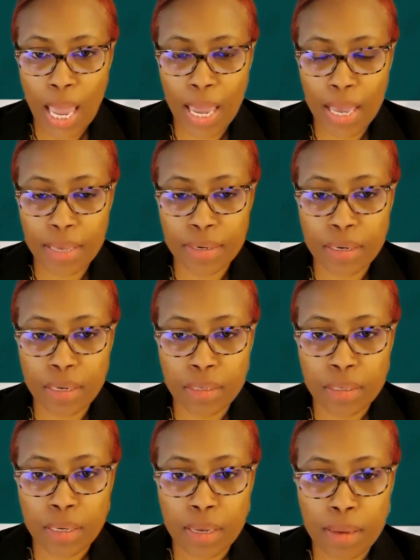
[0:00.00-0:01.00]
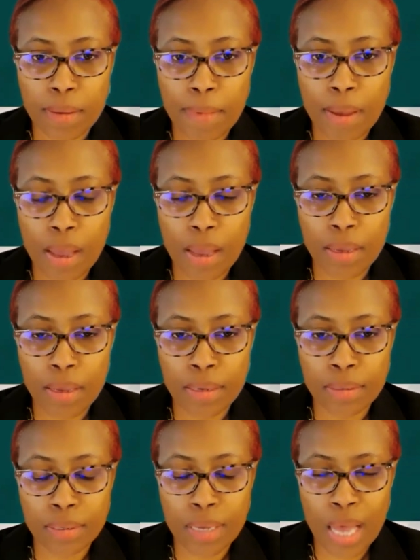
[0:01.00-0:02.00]
And
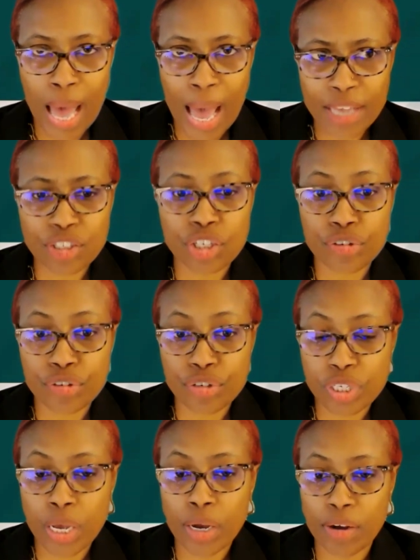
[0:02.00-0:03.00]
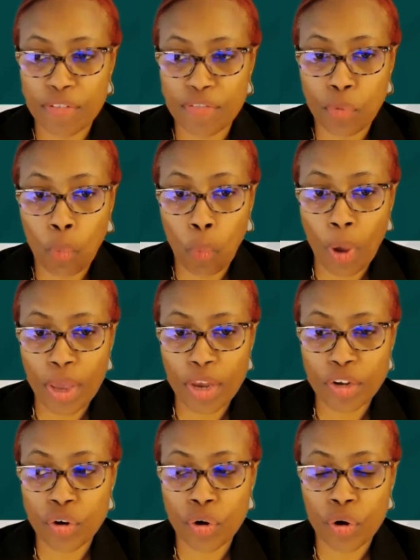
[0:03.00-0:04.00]
ask yourself,
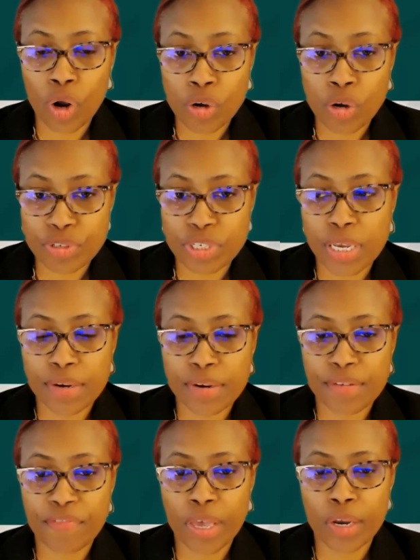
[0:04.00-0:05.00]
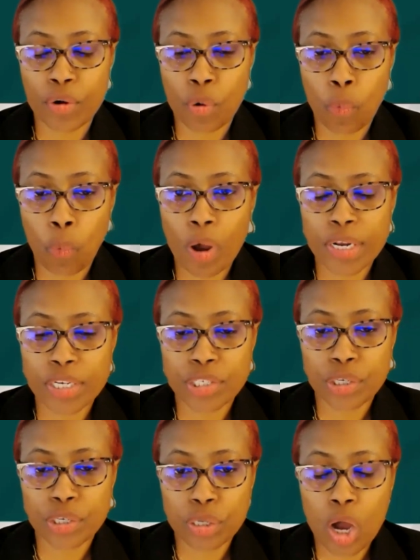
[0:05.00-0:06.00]
when you're hosting an event or wanting
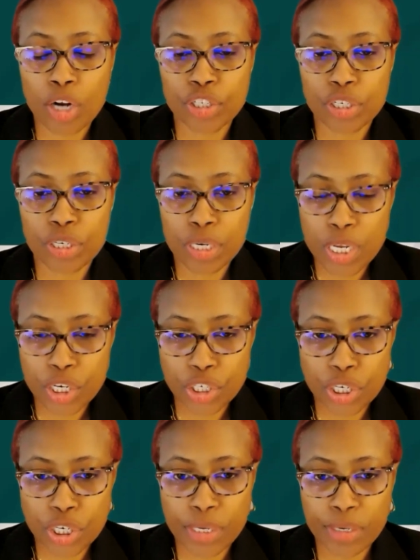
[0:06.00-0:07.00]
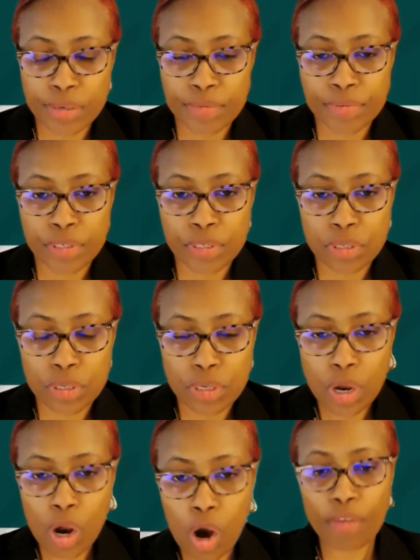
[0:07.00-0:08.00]
to launch an initiatives,
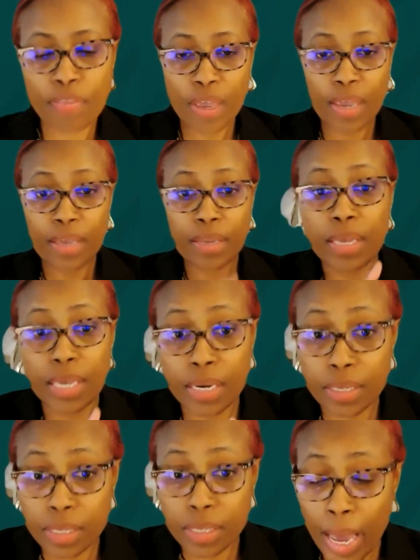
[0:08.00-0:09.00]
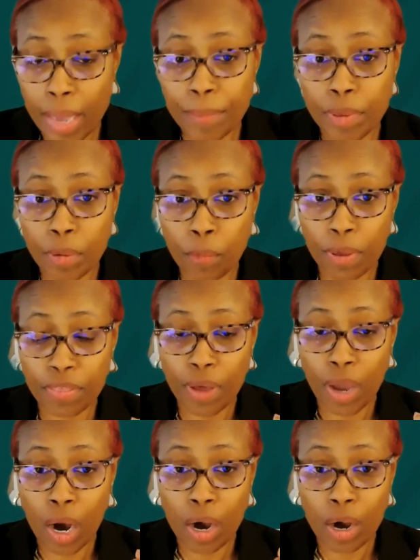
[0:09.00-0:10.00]
are they in alignment with
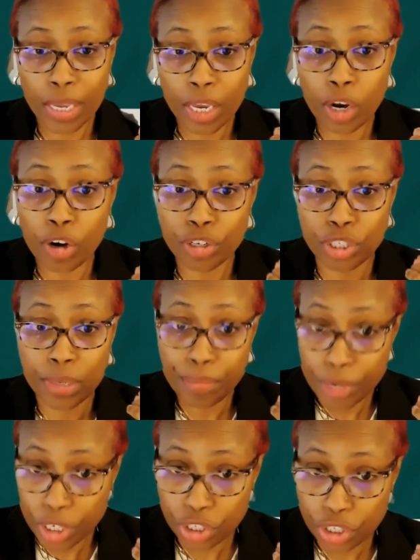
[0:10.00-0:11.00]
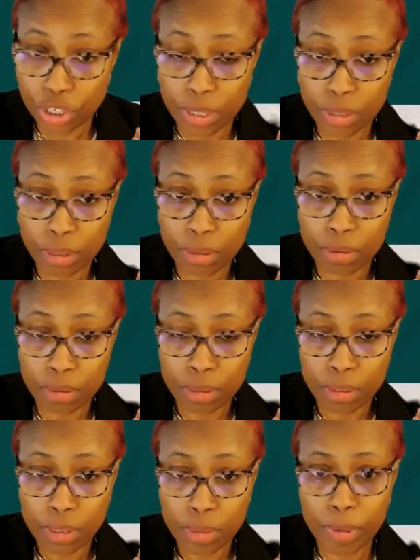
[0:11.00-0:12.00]
our ERG mission,
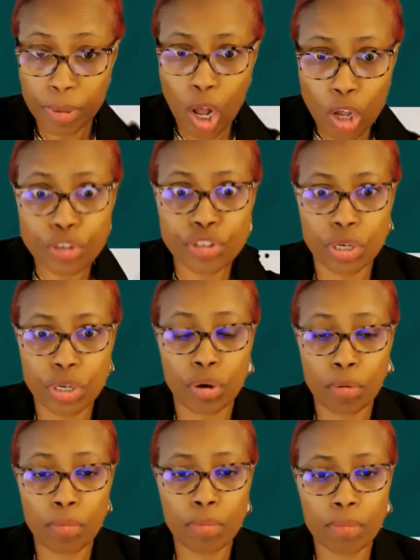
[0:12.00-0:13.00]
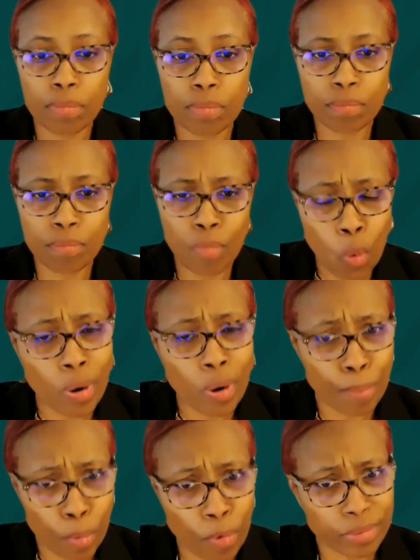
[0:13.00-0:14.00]
but also, more
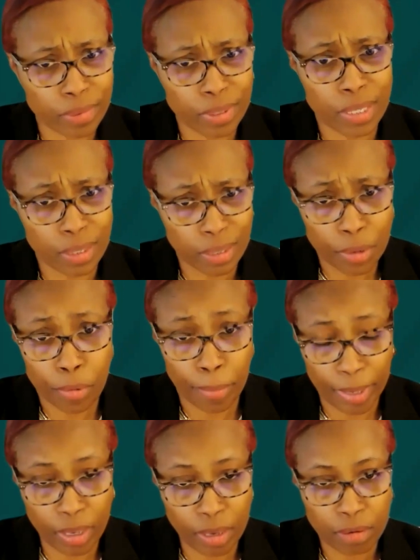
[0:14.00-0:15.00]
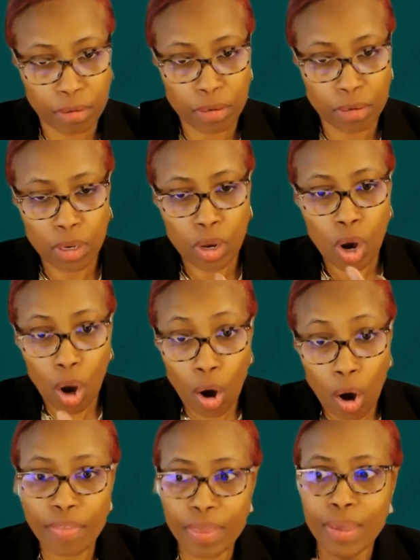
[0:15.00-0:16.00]
importantly, a little bit,
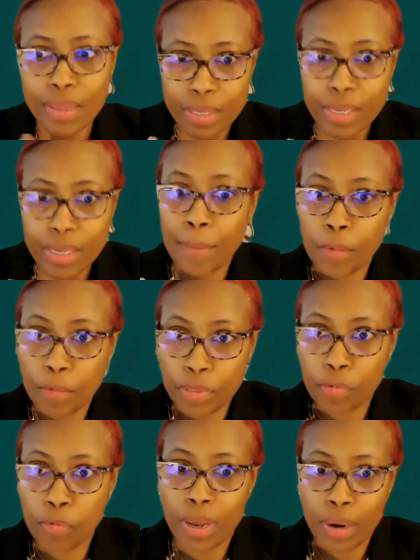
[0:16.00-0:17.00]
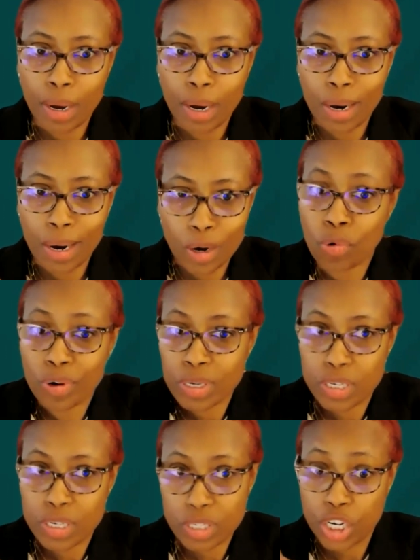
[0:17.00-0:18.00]
are they in alignment with what our
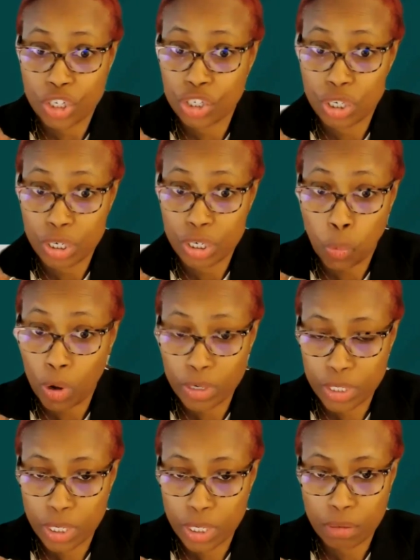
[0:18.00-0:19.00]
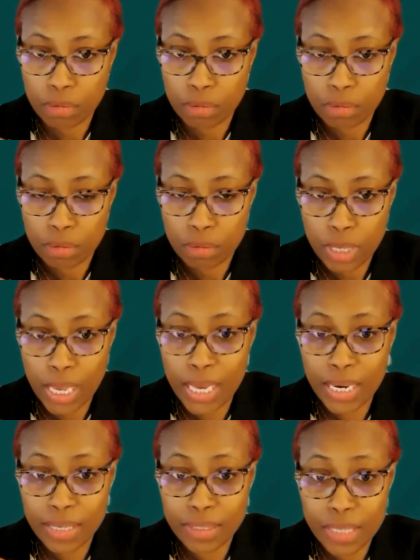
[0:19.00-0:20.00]
organization is wanting
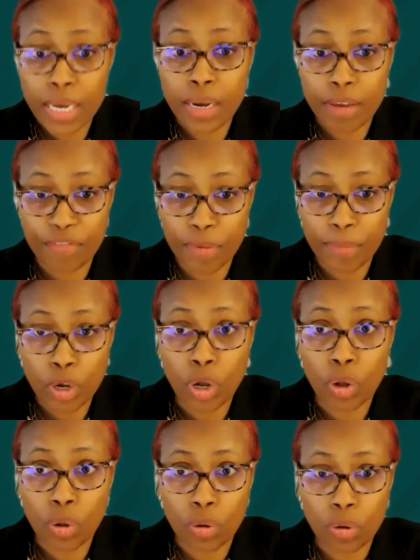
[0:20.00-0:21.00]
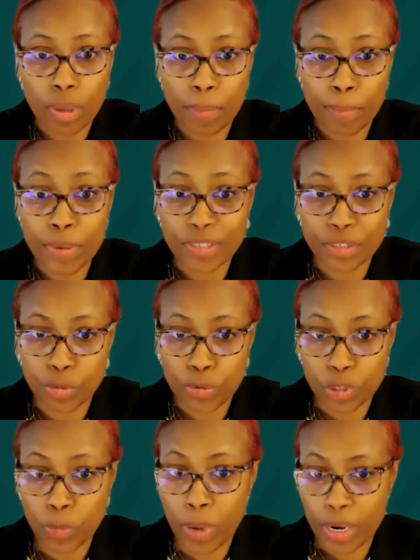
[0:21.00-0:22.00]
and is needing from a goal and business
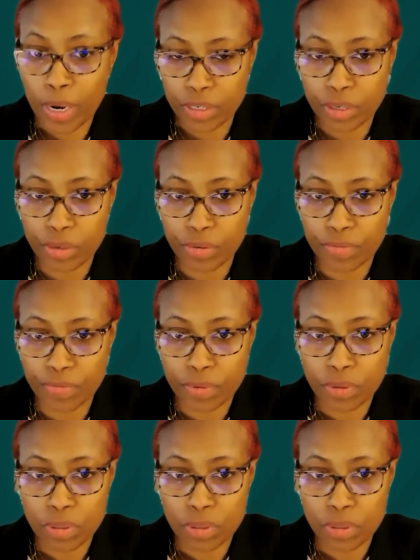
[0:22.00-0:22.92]
perspective?